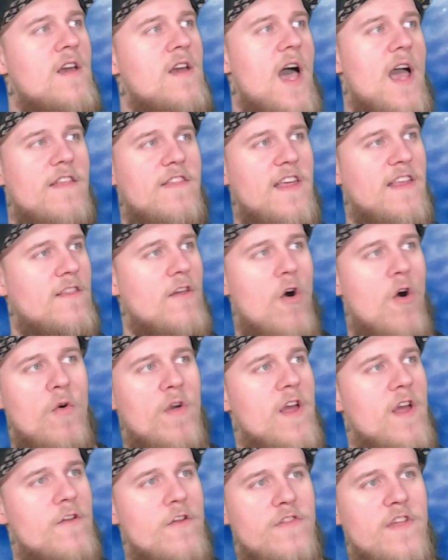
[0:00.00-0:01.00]
I think the
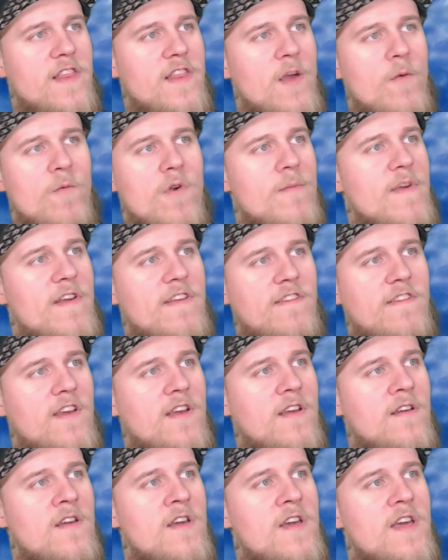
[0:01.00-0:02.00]
only other thing that we're
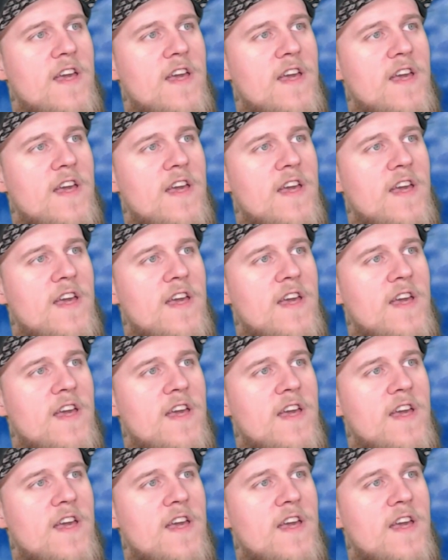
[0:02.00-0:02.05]
missing